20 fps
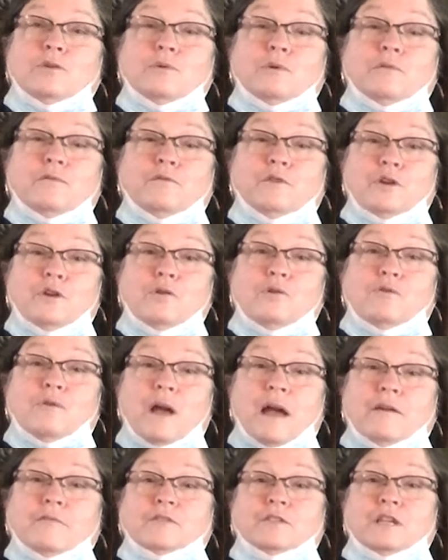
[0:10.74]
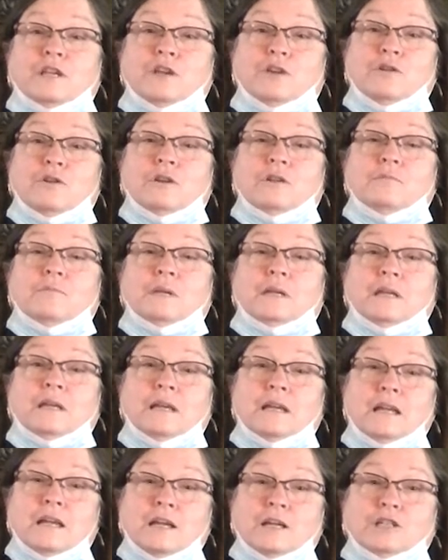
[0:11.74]
you a few crafts that you can be
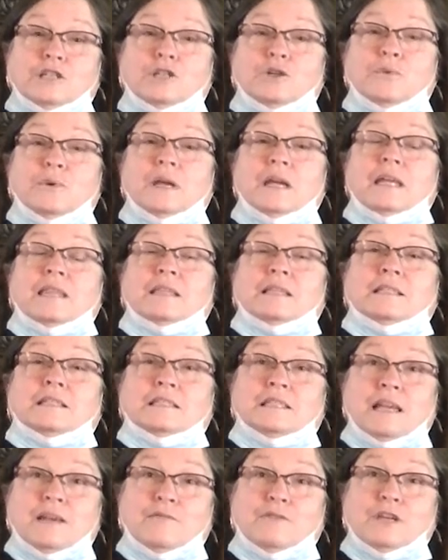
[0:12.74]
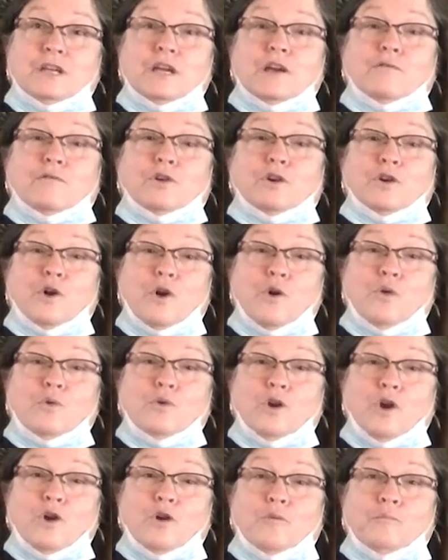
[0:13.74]
doing in the safety of your
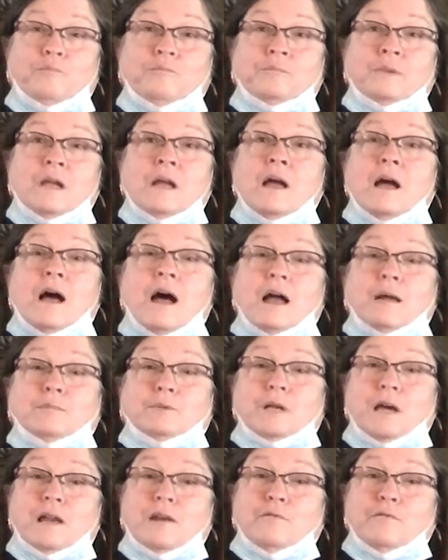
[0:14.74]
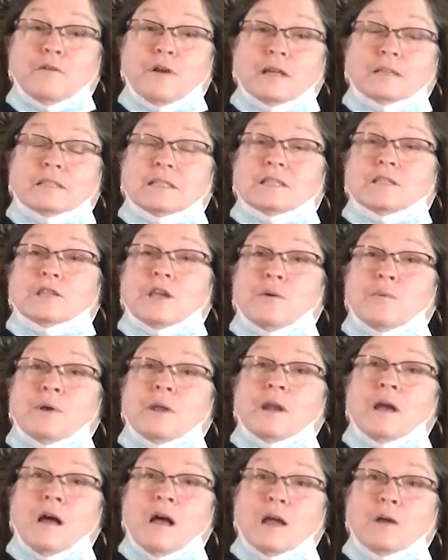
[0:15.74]
own home. I'm Donna Francisco
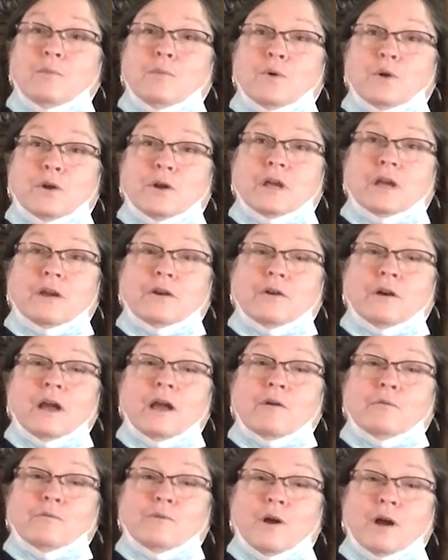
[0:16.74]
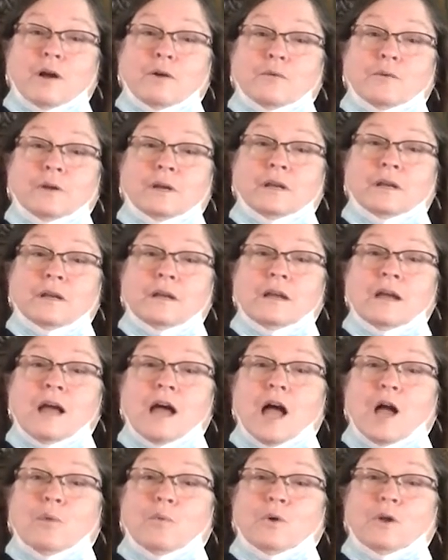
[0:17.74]
and I work here at Rockwood.
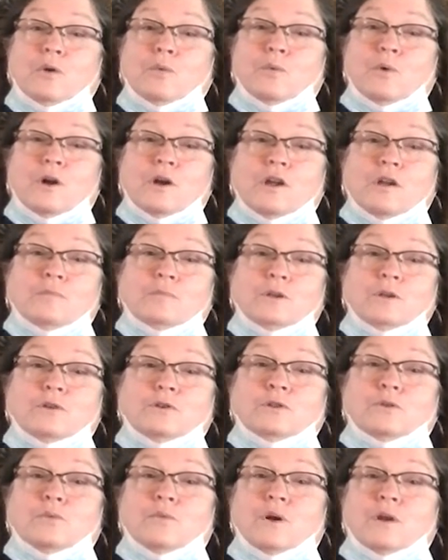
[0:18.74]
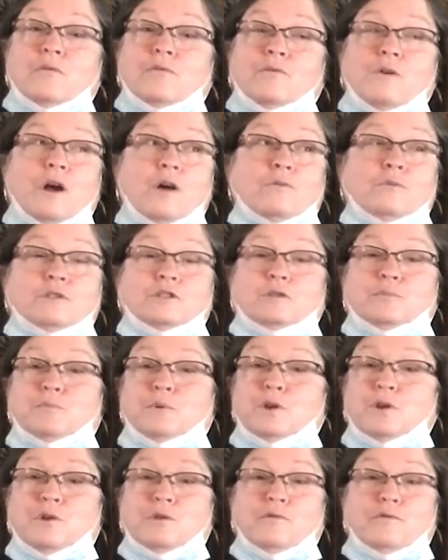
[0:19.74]
I want to welcome you to one of Rockwood's
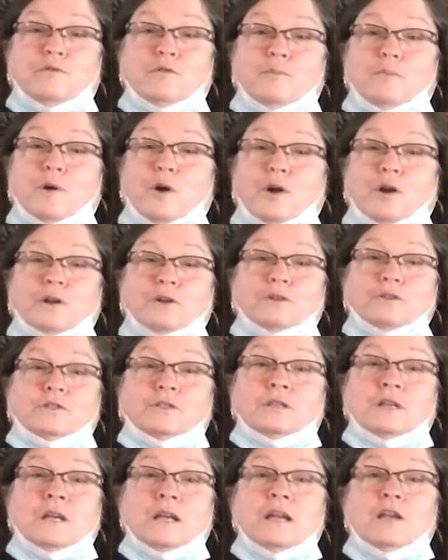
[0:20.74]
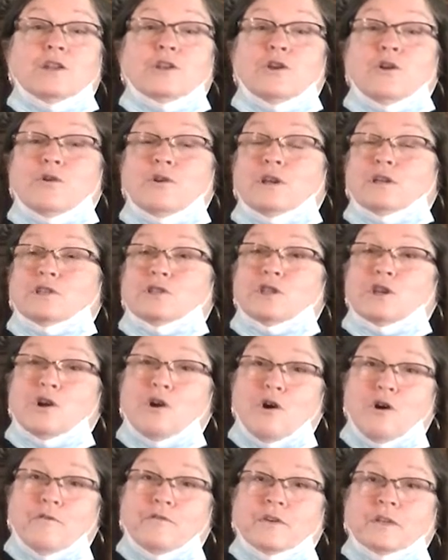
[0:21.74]
beautiful parlors, known as the
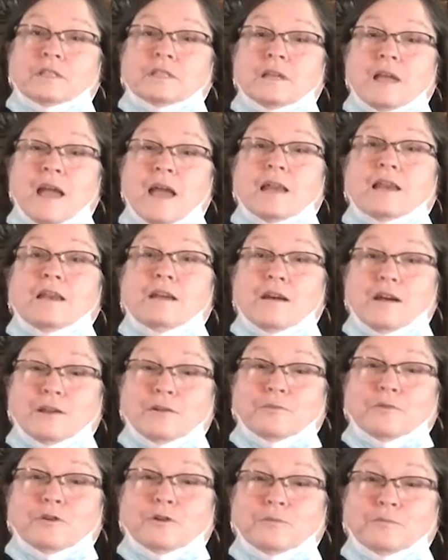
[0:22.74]
Office and Gun Room.